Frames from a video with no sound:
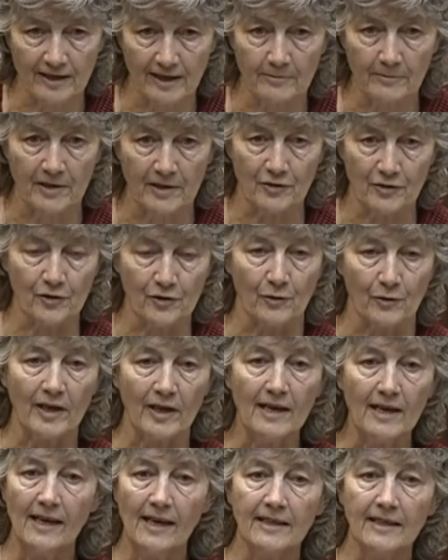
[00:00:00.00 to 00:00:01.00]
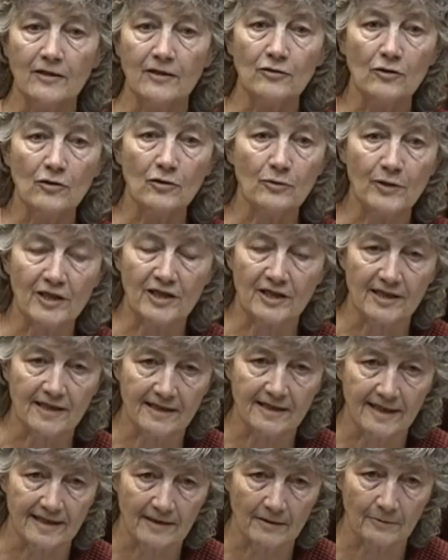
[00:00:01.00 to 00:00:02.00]
I'm not sure. And I don't wish to
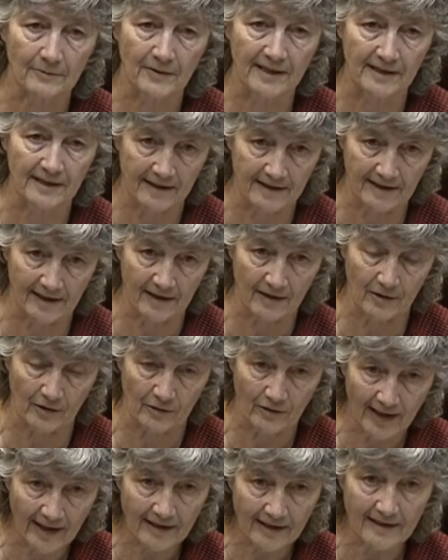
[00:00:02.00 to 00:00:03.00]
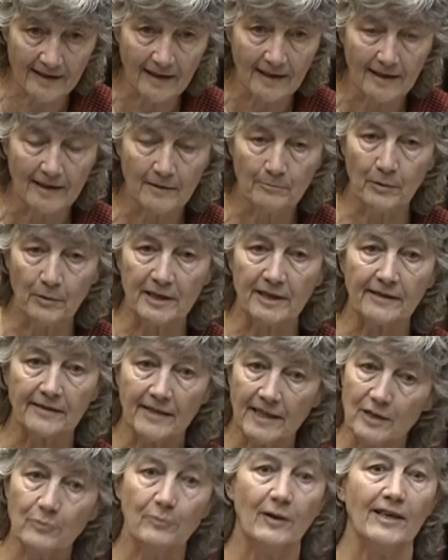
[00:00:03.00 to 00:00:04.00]
say something that's incorrect, but
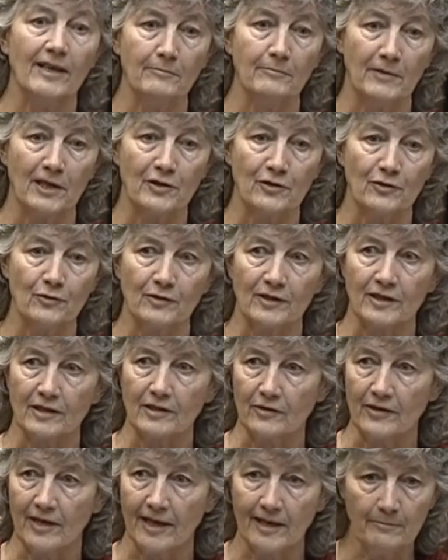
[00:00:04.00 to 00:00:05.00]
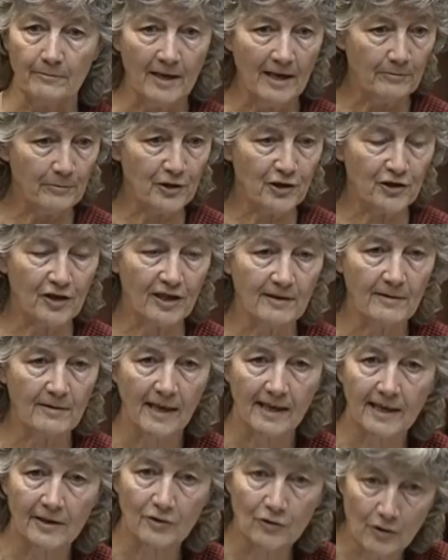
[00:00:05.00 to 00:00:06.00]
that's why I'm not using her name. But
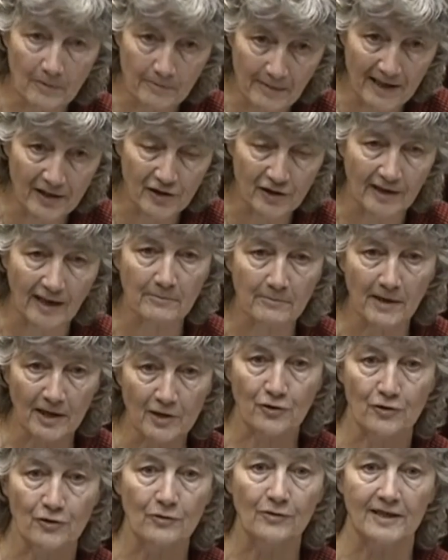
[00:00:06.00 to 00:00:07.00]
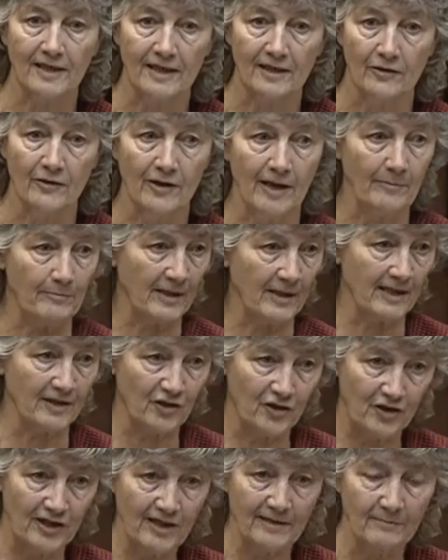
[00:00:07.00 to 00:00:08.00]
can you imagine? I'm not using her name
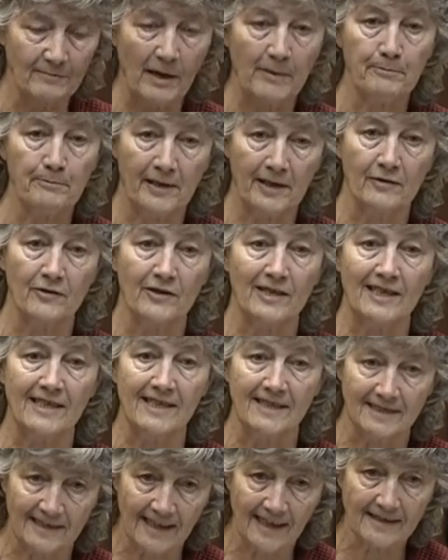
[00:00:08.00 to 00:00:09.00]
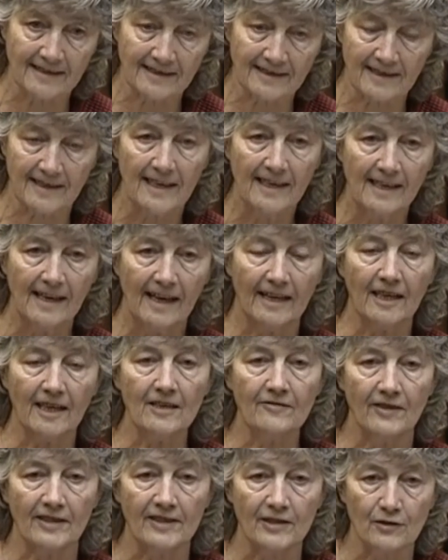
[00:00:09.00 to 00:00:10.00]
because she apparently has asked. And
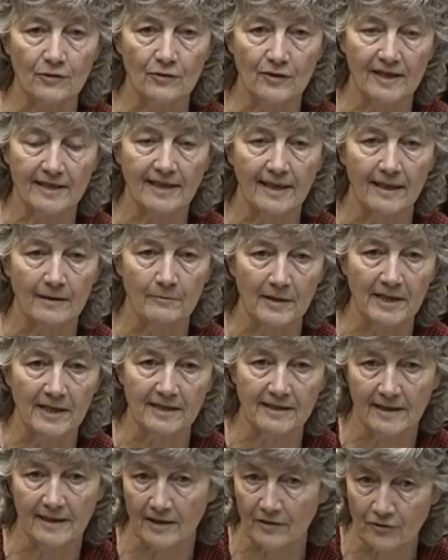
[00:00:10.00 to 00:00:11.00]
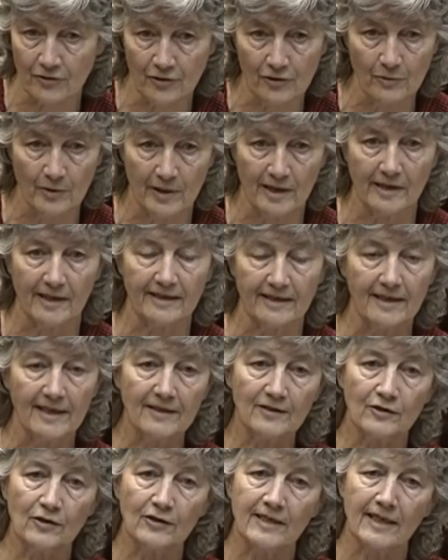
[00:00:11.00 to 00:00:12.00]
I've asked you to tell me, is that true or not,
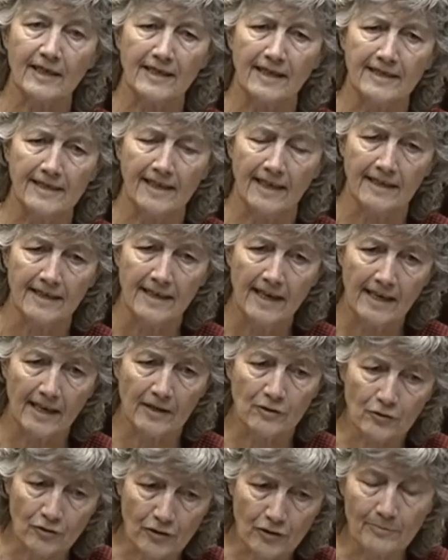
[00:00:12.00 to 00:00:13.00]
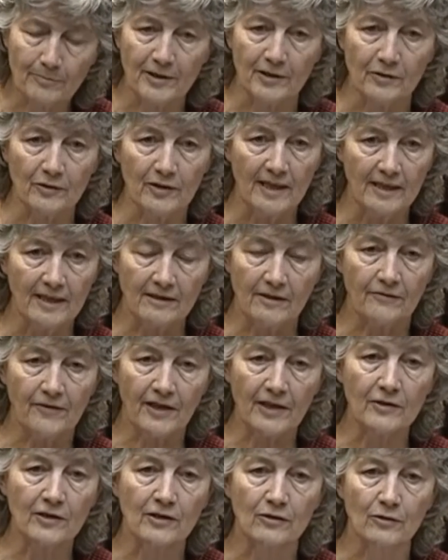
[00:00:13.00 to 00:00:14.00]
so that I can attribute the
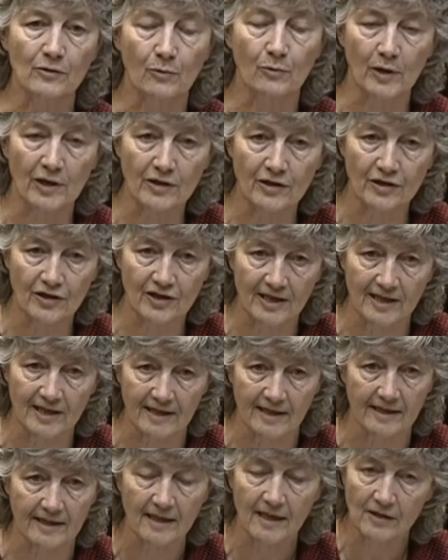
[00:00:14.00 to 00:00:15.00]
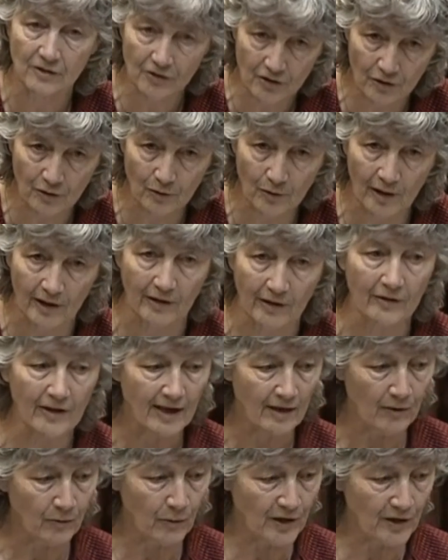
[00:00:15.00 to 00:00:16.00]
very good work she did to her,
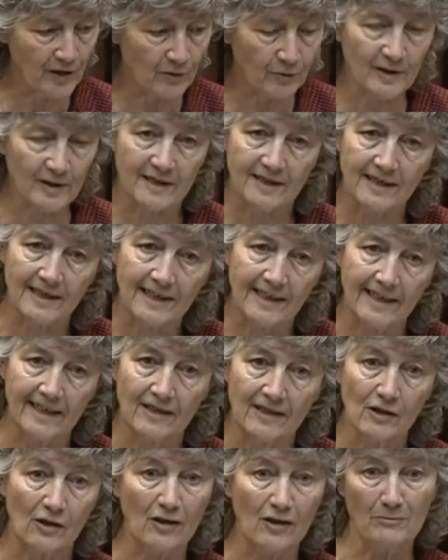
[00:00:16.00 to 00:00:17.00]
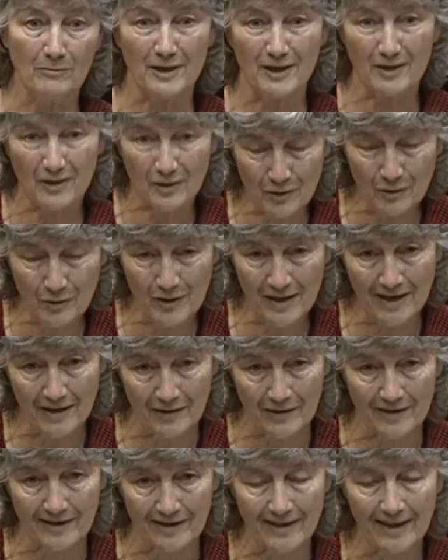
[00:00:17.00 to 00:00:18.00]
which was delayed almost 2
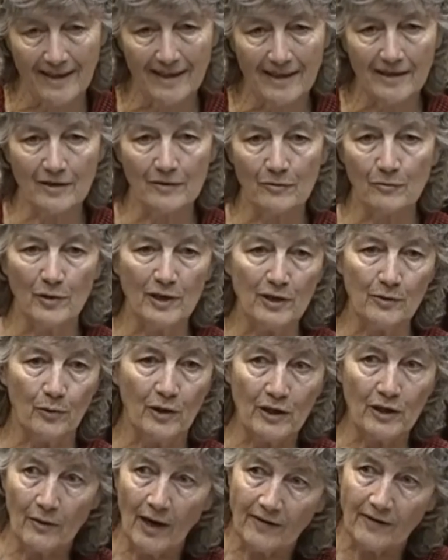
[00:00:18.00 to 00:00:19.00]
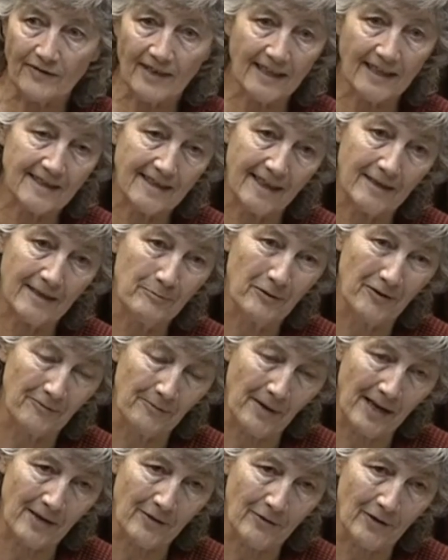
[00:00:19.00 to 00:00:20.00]
years. Now, when you have that type of
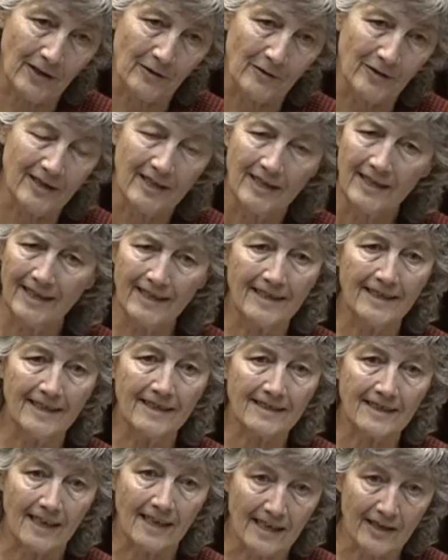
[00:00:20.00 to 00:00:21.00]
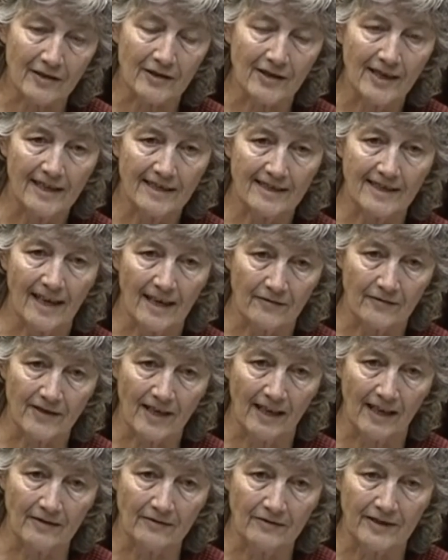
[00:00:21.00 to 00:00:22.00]
background, it is hard to have
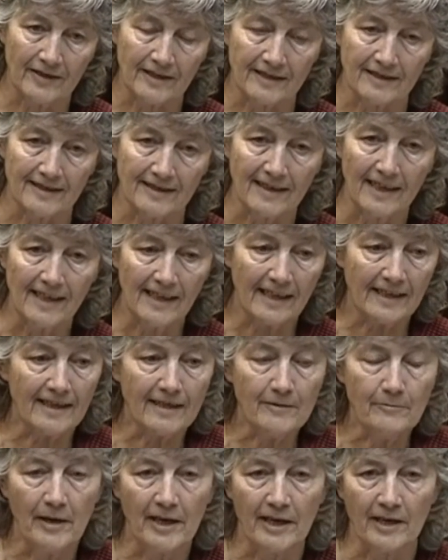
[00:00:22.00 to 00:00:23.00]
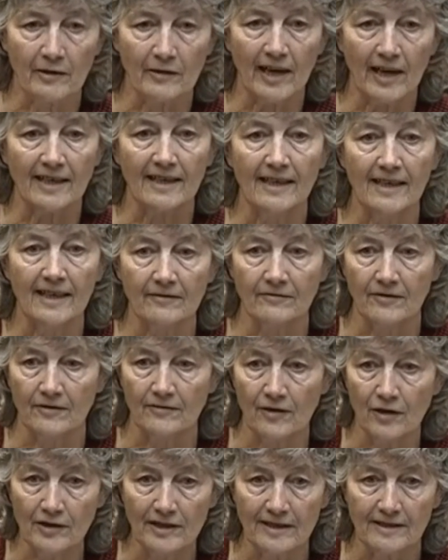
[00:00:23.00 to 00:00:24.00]
confidence. And I'm here and I have a
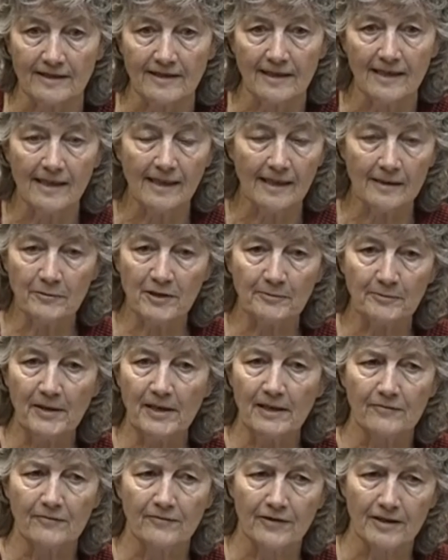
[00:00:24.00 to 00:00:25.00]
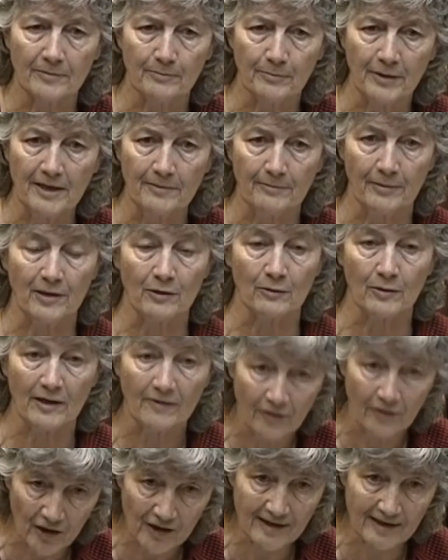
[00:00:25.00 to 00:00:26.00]
voice. I'm speaking for the people who are
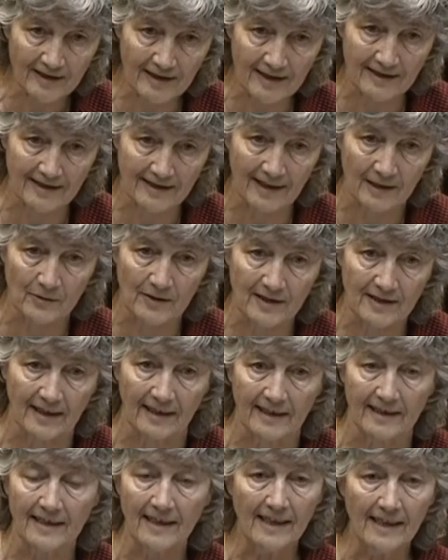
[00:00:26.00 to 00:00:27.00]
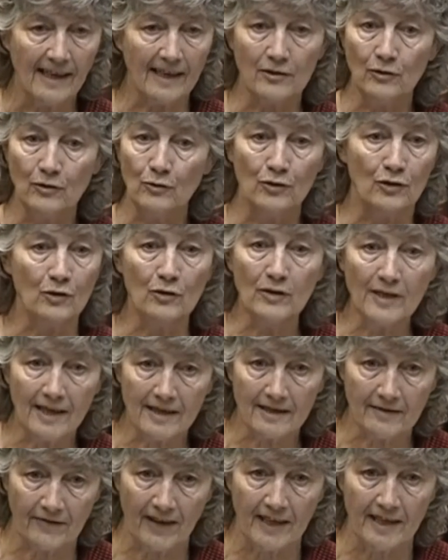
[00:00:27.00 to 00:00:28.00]
voiceless outside and who do not
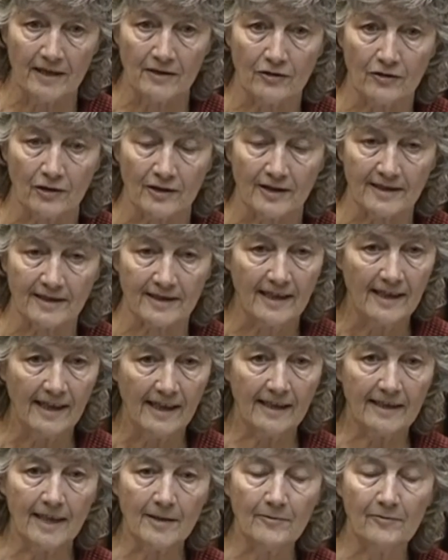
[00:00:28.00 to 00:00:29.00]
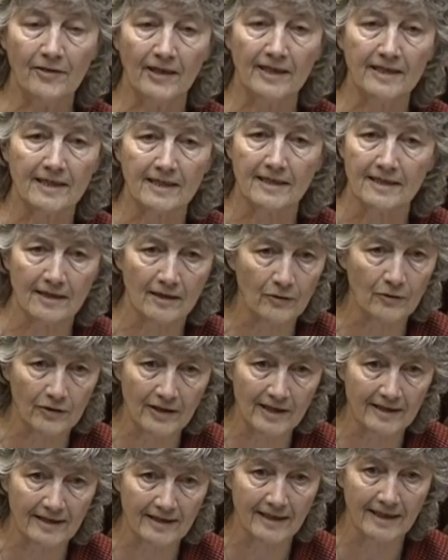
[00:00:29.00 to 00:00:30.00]
have any trust. And I'm finding it
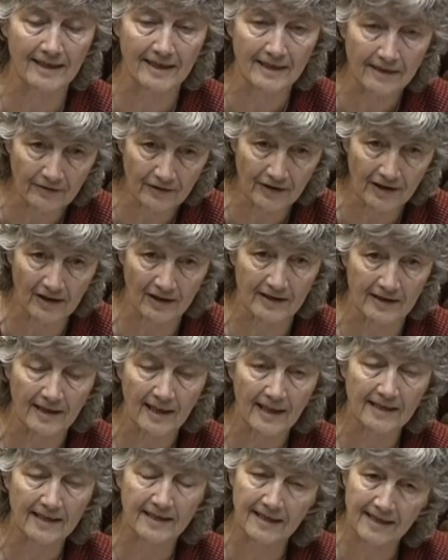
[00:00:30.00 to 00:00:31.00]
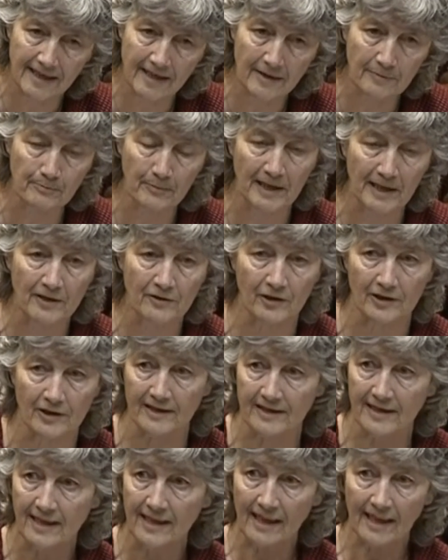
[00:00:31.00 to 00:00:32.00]
increasingly difficult to keep my
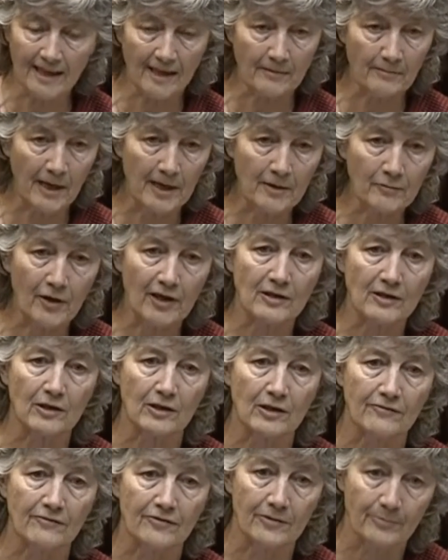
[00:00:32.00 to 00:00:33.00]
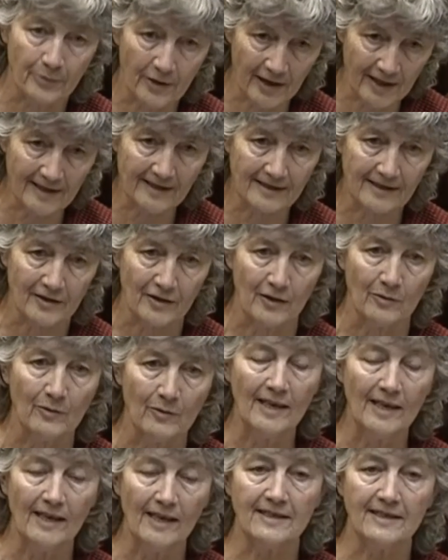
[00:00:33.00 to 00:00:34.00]
trust. And I'm on record for praising you
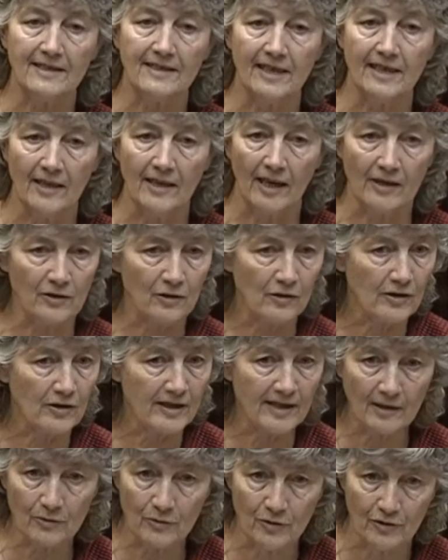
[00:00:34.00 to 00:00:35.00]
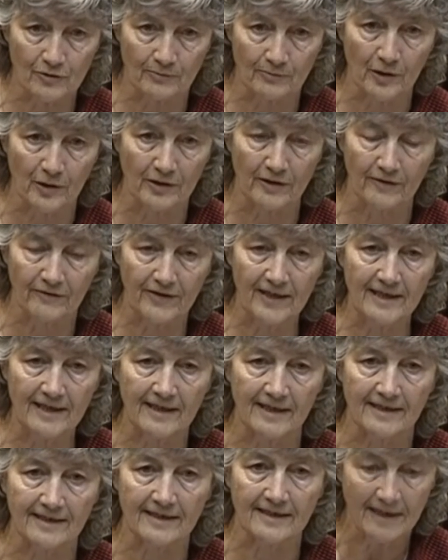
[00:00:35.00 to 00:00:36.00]
and saying I don't doubt your bona
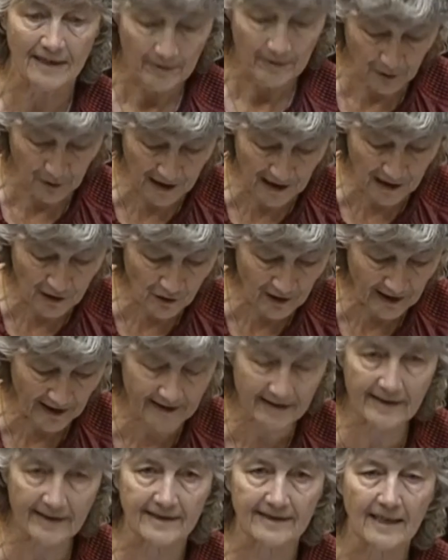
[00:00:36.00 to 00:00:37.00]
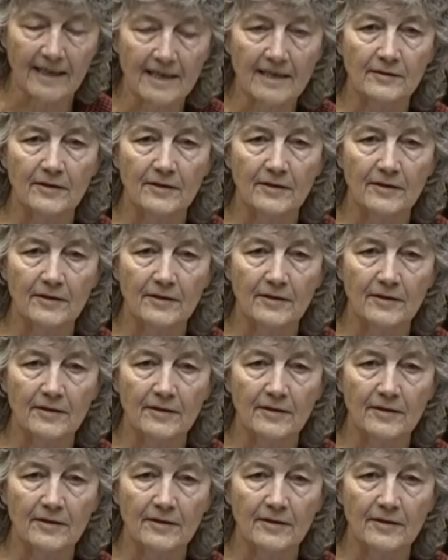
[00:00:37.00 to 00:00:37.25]
fides. But look at this.